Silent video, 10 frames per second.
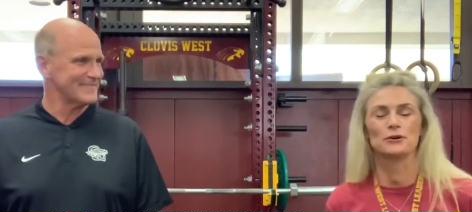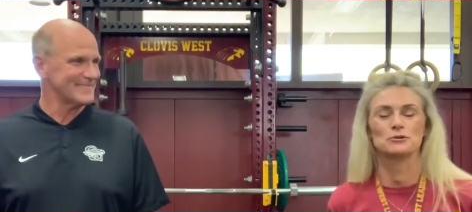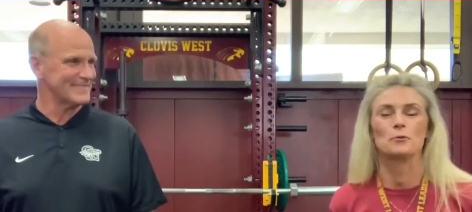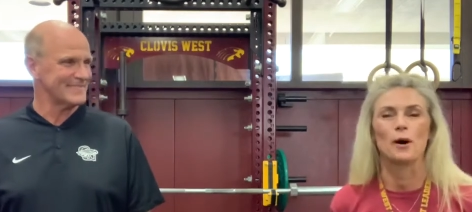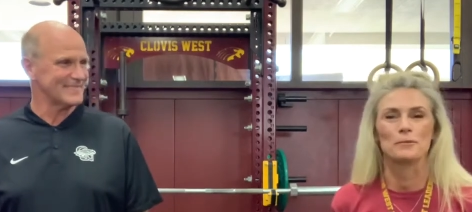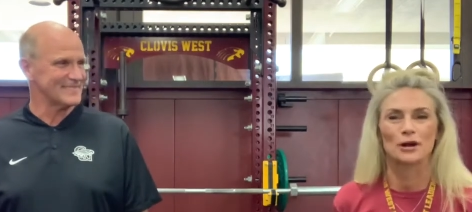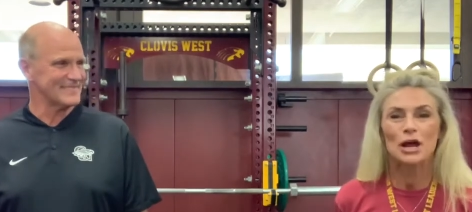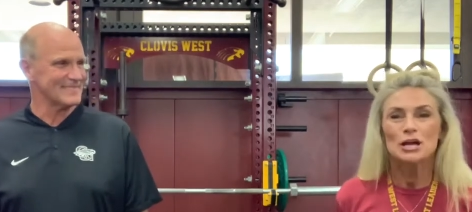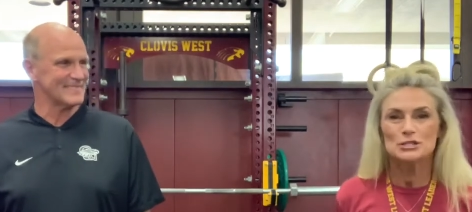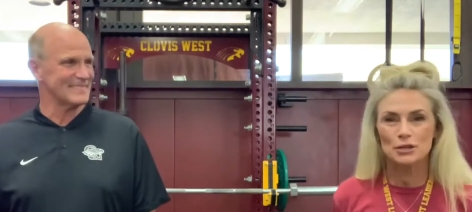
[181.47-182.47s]
Speaker 1: Coach Wahlberg.
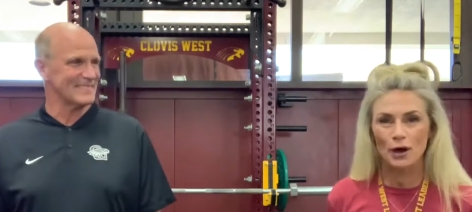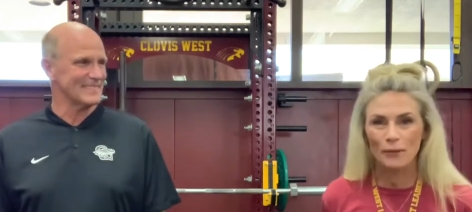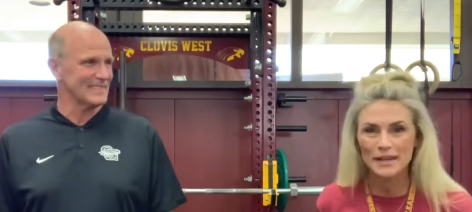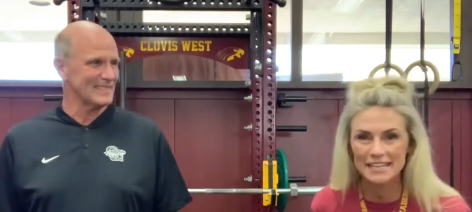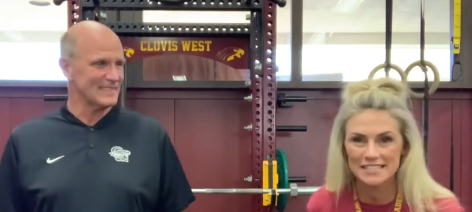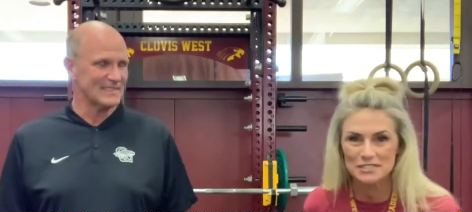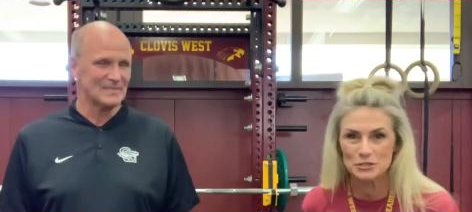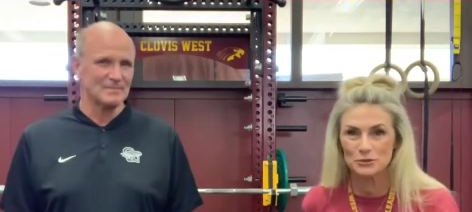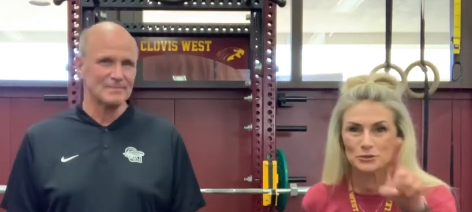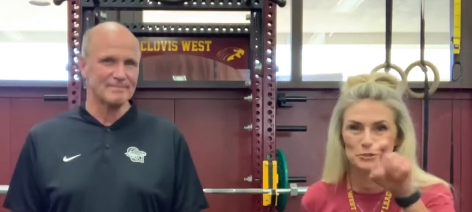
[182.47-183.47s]
So going
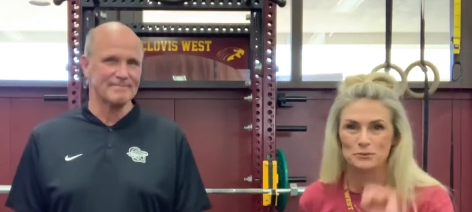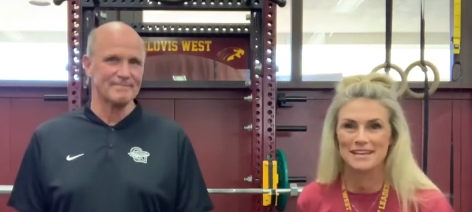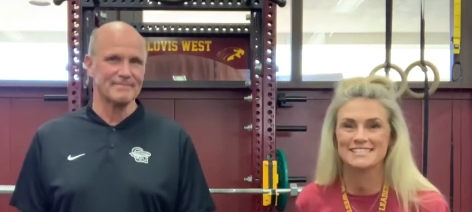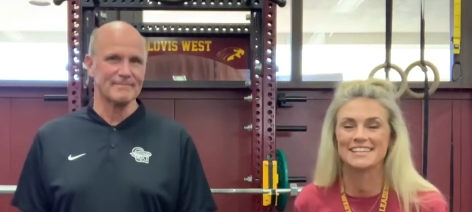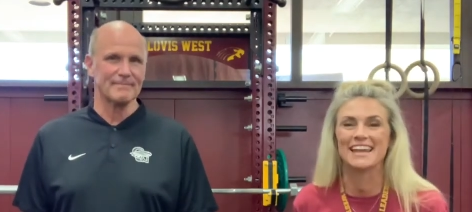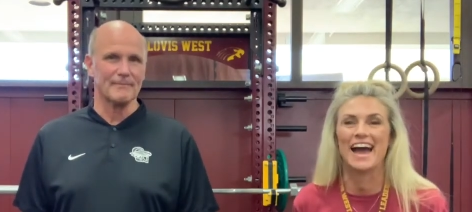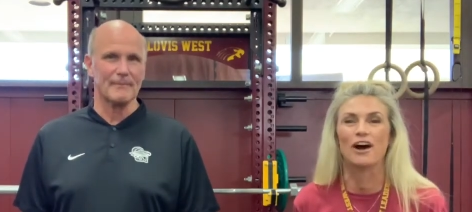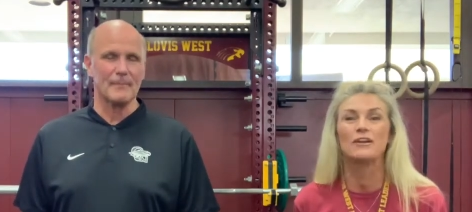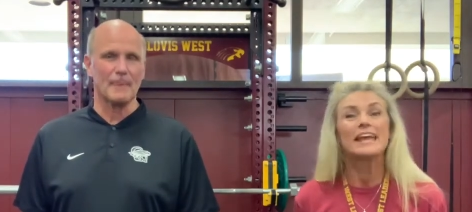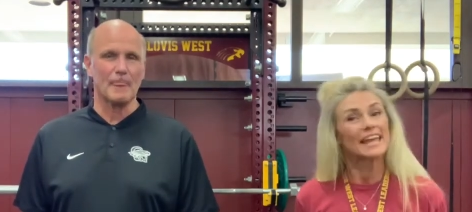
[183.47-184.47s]
into dressing
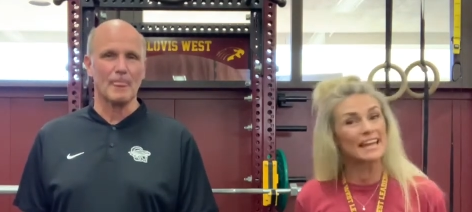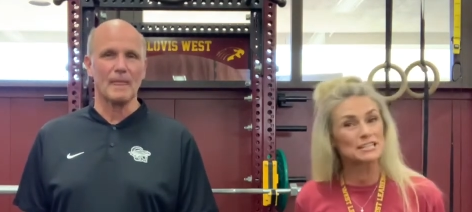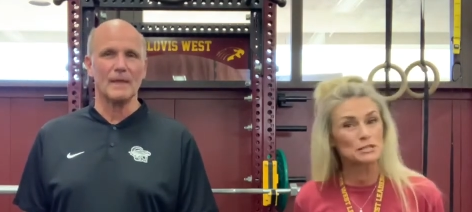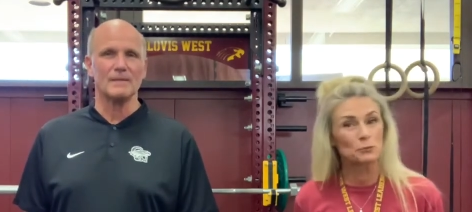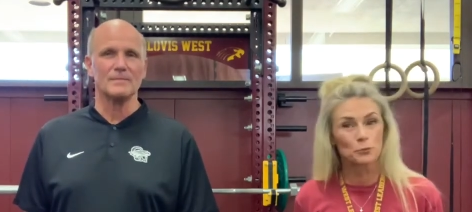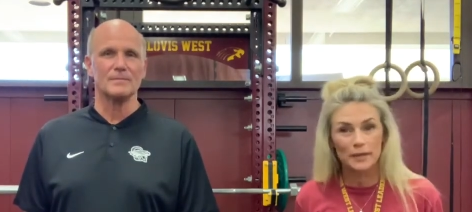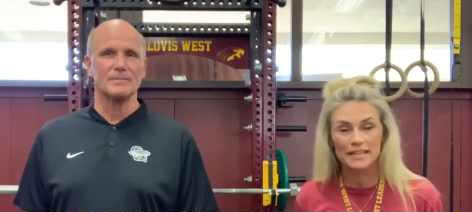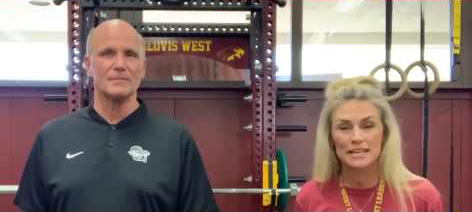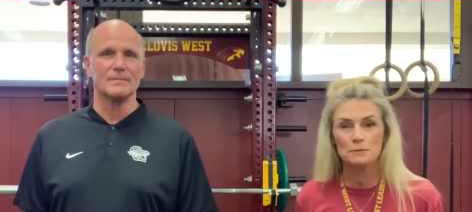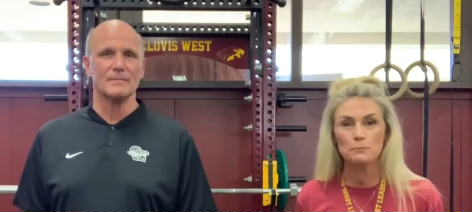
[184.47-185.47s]
out, it's
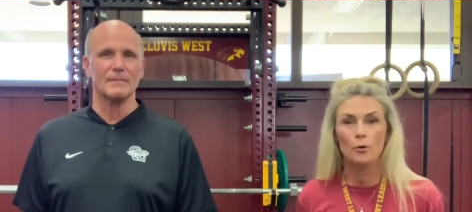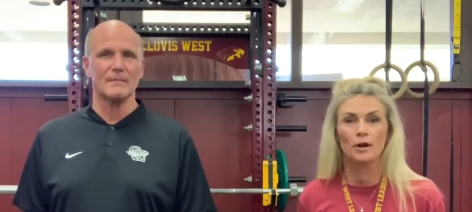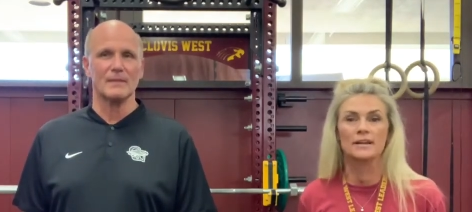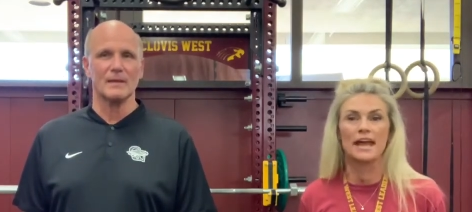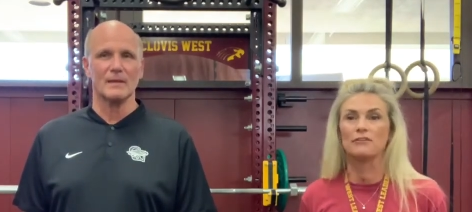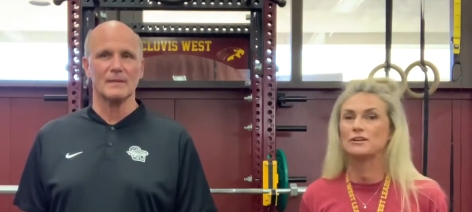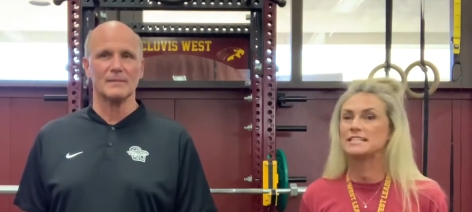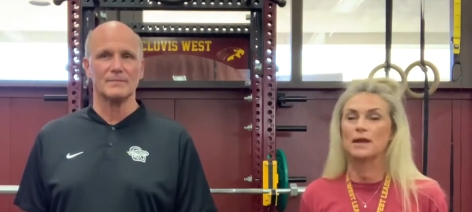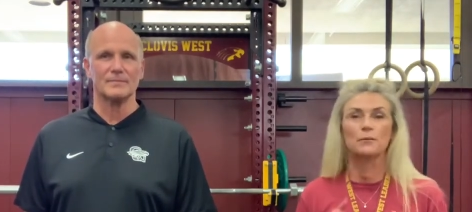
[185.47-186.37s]
really important every day.